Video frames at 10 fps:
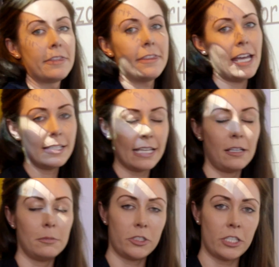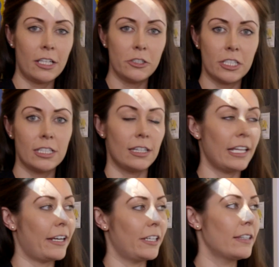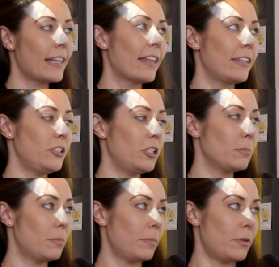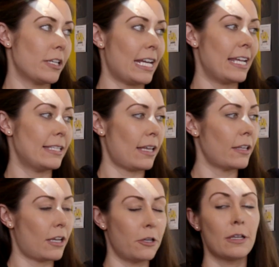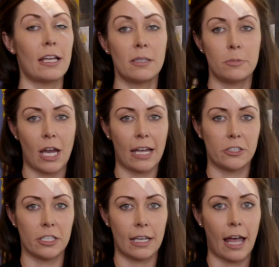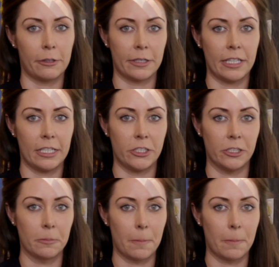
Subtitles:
This helps children learn that they should progress down a subtraction calculation.